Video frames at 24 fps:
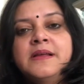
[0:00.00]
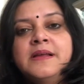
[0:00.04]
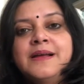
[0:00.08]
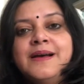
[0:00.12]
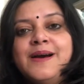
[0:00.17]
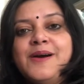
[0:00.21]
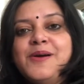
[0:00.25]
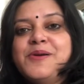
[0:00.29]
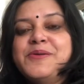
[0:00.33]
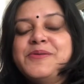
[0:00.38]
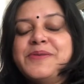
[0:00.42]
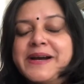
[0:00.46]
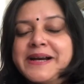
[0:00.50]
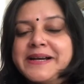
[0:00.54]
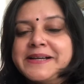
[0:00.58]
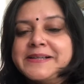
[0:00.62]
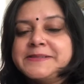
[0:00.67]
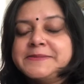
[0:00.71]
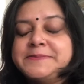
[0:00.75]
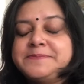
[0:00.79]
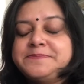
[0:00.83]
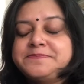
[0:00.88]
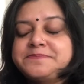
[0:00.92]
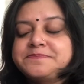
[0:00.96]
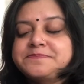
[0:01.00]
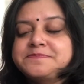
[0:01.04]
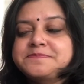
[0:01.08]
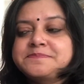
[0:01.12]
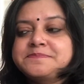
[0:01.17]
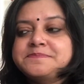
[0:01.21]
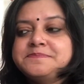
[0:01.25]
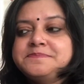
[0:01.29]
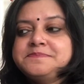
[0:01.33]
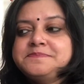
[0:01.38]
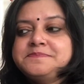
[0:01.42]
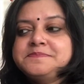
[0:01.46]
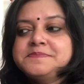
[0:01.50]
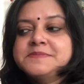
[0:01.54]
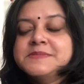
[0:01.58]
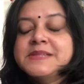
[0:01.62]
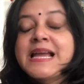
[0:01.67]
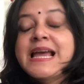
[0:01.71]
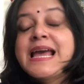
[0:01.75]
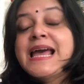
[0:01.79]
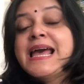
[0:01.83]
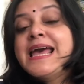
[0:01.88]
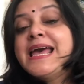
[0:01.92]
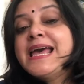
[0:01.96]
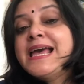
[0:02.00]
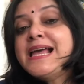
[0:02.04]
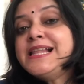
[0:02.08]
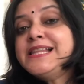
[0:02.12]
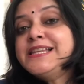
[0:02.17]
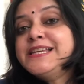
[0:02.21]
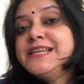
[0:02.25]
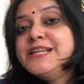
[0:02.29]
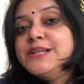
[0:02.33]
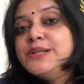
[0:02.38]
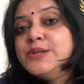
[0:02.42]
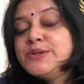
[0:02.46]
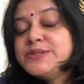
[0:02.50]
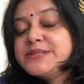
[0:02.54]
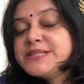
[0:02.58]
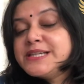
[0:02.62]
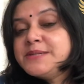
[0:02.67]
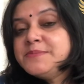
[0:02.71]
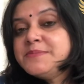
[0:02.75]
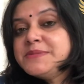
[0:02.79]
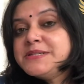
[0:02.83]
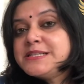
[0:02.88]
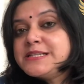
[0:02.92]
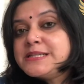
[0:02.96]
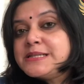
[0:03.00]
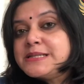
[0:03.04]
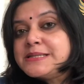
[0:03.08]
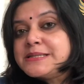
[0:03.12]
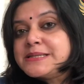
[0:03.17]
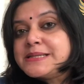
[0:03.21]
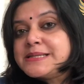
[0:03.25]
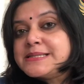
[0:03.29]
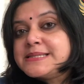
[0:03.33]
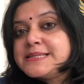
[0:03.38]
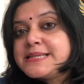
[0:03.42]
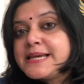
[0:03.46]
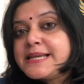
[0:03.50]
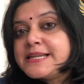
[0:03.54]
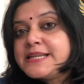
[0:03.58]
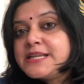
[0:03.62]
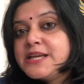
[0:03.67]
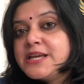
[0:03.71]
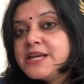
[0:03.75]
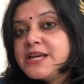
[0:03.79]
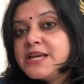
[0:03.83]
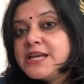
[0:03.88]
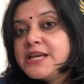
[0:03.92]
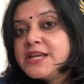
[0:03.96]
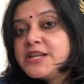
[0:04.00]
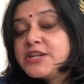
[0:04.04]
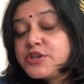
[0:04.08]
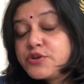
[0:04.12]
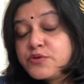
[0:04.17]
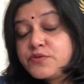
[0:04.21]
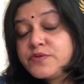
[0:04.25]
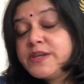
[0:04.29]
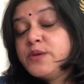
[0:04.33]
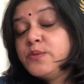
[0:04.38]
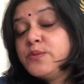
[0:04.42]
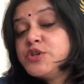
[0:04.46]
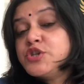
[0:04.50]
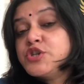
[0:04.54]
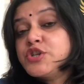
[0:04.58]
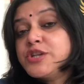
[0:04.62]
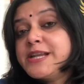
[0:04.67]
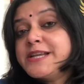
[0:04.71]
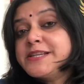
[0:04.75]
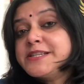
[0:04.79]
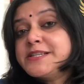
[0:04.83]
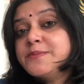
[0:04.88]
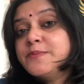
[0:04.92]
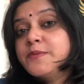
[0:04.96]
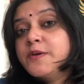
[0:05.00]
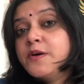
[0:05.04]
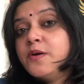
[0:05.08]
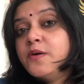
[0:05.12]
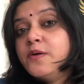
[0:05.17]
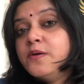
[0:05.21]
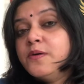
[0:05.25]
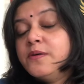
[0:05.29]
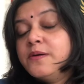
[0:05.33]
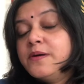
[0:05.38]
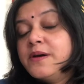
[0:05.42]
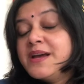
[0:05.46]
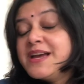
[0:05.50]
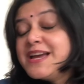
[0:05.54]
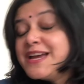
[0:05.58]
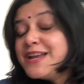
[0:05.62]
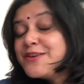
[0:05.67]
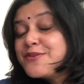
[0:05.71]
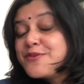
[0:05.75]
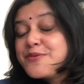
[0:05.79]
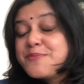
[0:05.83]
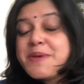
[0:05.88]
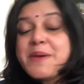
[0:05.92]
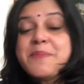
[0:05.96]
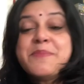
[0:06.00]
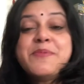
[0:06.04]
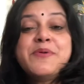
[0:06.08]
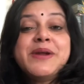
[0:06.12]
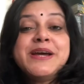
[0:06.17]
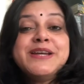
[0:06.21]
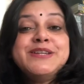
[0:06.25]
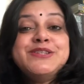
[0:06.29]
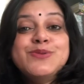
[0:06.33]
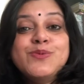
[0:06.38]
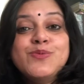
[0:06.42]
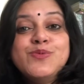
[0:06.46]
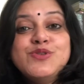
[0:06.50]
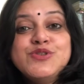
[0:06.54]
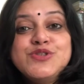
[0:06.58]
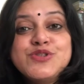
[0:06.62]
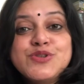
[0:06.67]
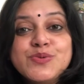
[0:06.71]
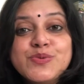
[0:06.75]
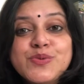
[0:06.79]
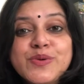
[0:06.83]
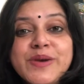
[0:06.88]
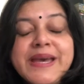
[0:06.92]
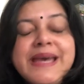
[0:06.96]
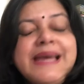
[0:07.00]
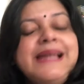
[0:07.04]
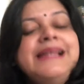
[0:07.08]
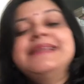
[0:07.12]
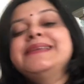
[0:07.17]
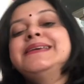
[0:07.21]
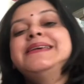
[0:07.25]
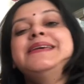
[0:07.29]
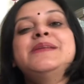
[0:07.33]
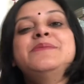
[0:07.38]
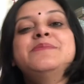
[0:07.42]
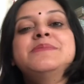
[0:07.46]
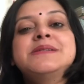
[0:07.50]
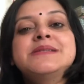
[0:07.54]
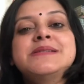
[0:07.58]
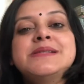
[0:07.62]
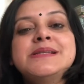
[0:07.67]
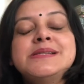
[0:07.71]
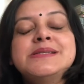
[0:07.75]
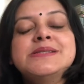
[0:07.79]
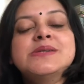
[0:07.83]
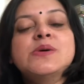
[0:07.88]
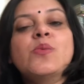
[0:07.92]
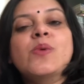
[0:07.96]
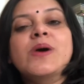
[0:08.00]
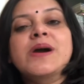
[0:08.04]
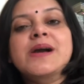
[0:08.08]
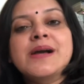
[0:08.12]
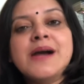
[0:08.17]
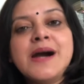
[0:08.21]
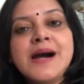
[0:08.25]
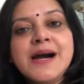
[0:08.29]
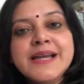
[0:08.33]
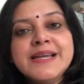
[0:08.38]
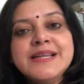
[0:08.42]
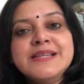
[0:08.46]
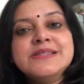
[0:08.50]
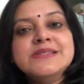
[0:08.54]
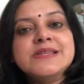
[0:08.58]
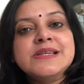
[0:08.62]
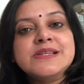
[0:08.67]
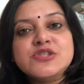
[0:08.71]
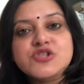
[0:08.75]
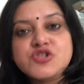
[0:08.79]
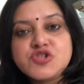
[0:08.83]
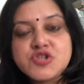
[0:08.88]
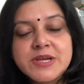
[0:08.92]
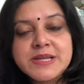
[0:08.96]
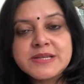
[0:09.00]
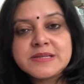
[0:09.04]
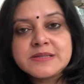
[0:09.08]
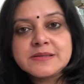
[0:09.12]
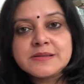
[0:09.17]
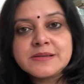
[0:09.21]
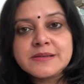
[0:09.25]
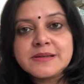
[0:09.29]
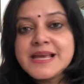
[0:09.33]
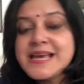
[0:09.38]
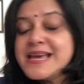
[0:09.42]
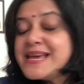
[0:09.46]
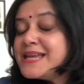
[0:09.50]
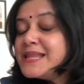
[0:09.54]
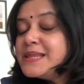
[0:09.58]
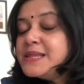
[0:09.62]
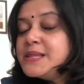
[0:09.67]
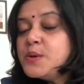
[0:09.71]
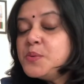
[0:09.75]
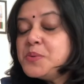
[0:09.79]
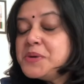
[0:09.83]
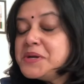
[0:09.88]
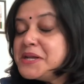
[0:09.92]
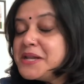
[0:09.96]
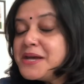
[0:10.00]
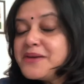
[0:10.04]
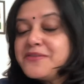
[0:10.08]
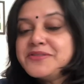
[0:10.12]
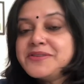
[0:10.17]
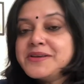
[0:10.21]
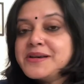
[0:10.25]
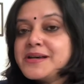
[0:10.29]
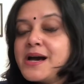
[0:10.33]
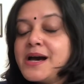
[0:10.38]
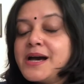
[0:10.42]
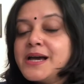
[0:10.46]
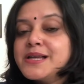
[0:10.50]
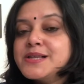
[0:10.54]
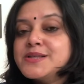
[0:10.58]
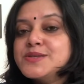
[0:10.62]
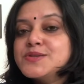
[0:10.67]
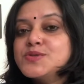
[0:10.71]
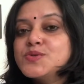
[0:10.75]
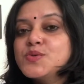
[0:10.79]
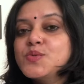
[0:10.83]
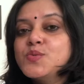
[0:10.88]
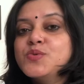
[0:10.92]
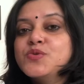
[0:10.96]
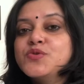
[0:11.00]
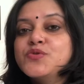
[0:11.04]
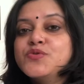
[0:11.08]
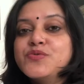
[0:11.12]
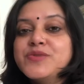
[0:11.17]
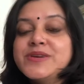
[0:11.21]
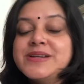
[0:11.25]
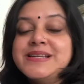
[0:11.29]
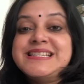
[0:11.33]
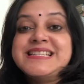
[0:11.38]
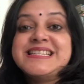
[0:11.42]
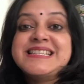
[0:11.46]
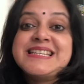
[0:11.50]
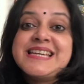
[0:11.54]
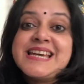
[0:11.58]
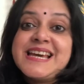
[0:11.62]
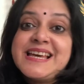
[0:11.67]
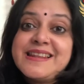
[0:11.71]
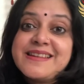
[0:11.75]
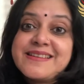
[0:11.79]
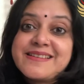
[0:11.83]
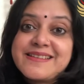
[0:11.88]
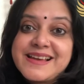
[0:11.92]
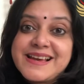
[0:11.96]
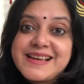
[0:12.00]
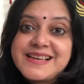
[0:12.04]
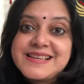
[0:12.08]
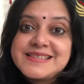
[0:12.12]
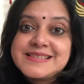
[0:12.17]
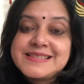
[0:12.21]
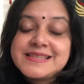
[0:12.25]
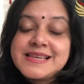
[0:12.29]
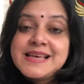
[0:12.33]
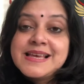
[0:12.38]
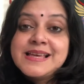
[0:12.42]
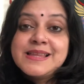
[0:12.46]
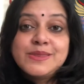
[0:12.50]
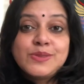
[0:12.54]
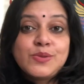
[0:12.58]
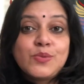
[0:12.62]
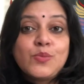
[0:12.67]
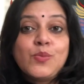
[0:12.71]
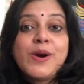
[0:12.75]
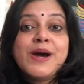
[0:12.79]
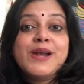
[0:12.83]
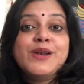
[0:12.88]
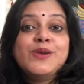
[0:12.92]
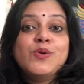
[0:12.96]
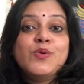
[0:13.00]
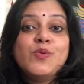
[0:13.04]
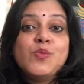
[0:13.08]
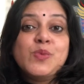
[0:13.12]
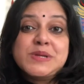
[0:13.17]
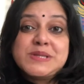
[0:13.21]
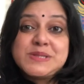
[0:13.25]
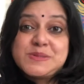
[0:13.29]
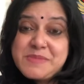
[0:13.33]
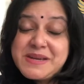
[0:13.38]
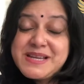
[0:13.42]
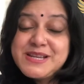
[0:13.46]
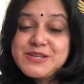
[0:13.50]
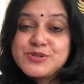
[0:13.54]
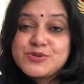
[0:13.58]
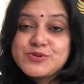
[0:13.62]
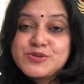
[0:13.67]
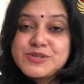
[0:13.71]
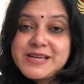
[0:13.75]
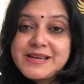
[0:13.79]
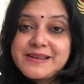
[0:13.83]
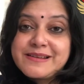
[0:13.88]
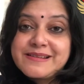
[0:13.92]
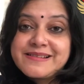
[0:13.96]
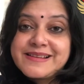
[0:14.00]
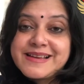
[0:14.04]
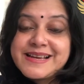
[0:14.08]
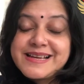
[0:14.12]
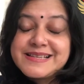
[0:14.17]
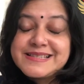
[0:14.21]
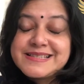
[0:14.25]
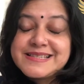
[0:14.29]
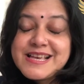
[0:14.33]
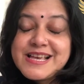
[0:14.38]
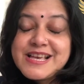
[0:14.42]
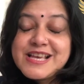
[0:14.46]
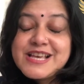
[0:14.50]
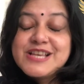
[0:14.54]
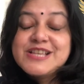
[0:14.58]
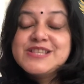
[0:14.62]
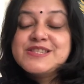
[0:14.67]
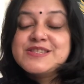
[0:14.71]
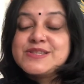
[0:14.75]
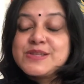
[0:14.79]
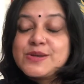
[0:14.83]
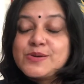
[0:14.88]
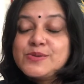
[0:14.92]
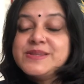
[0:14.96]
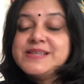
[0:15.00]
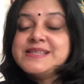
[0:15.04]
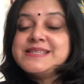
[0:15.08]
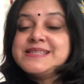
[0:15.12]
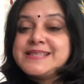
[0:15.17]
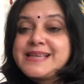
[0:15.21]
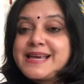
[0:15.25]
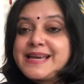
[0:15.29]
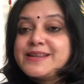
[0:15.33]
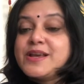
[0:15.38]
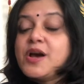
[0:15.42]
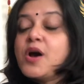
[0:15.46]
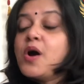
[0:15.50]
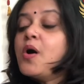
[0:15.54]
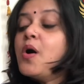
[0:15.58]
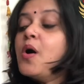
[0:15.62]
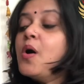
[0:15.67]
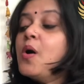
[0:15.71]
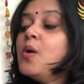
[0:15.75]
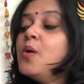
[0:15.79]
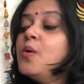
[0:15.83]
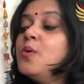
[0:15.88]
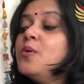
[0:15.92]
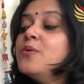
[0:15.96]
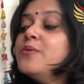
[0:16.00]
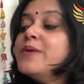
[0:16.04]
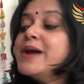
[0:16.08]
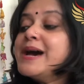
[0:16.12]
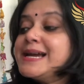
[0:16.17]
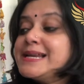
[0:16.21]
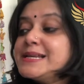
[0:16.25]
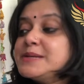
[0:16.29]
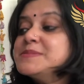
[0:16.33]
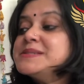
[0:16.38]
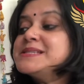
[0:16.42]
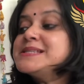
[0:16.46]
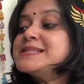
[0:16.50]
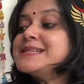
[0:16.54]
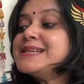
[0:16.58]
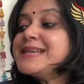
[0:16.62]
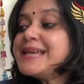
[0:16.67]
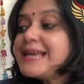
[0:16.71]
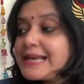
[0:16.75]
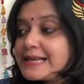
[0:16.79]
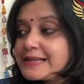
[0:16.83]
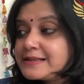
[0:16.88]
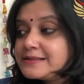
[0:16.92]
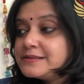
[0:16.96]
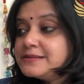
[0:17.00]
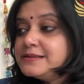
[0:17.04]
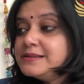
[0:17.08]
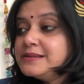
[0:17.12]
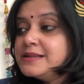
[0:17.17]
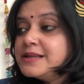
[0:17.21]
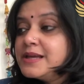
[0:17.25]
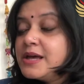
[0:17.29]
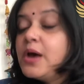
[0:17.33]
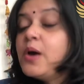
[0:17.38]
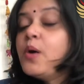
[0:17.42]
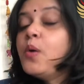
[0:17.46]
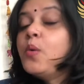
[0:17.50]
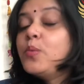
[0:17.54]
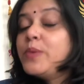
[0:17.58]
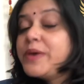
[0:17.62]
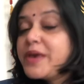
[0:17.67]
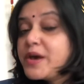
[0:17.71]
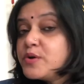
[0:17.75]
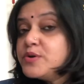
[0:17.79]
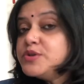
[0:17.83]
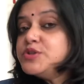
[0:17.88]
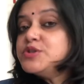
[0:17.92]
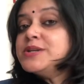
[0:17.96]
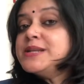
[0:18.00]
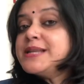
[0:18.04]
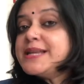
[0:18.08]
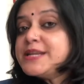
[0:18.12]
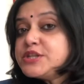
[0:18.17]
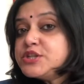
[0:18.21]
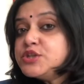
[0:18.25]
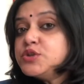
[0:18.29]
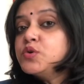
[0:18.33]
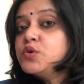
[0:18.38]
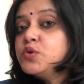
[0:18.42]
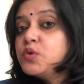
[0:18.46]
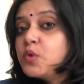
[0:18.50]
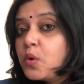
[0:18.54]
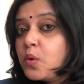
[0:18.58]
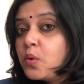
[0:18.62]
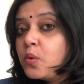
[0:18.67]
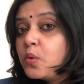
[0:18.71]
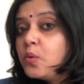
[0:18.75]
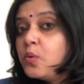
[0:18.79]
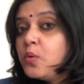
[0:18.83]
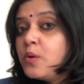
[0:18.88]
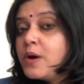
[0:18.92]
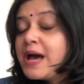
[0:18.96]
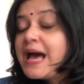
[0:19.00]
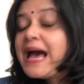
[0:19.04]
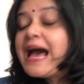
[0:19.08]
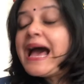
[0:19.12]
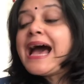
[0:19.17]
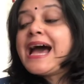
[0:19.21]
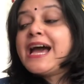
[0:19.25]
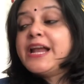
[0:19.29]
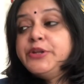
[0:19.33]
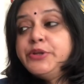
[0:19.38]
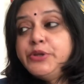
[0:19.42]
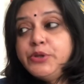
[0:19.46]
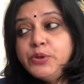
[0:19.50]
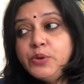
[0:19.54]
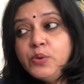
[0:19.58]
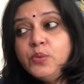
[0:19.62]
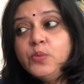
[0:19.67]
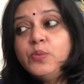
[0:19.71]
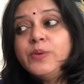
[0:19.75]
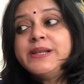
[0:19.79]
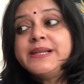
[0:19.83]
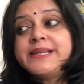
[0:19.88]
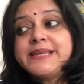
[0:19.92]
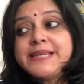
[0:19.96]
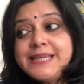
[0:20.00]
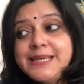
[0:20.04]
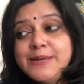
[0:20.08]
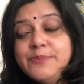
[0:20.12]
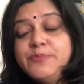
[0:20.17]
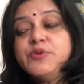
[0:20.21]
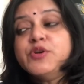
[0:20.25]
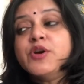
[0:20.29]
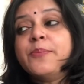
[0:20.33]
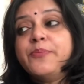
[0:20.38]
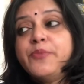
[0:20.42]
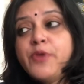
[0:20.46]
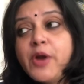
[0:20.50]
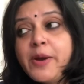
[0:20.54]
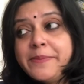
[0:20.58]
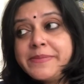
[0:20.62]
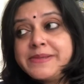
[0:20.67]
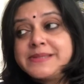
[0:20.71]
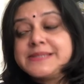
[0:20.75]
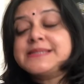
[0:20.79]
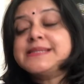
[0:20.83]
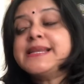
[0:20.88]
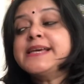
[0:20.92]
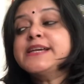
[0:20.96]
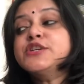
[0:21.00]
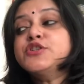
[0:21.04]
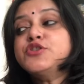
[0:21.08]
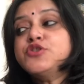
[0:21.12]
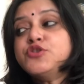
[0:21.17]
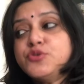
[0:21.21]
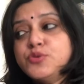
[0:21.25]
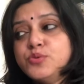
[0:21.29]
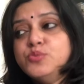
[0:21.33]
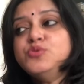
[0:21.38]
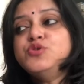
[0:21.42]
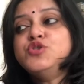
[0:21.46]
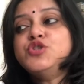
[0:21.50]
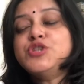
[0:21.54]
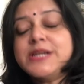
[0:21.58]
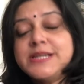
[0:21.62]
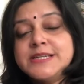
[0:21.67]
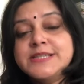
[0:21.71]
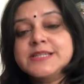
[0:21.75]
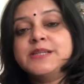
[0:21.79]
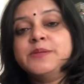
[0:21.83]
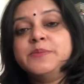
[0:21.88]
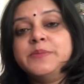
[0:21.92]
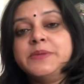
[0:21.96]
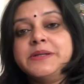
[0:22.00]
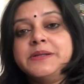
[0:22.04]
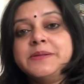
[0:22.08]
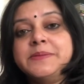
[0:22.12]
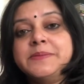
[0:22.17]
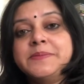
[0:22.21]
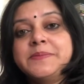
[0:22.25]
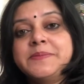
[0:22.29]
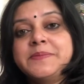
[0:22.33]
All right. Helgi looked at Matilda and said, Do you think we should let him go? Remember, I told you Helgi and Matilda were kind and gentle. They were never the kinds who would really terrorize the one who was meant to terrorize. So they said, All right, Mr. Hegel, we are going to let you go and you will keep your promise like a true gentleman.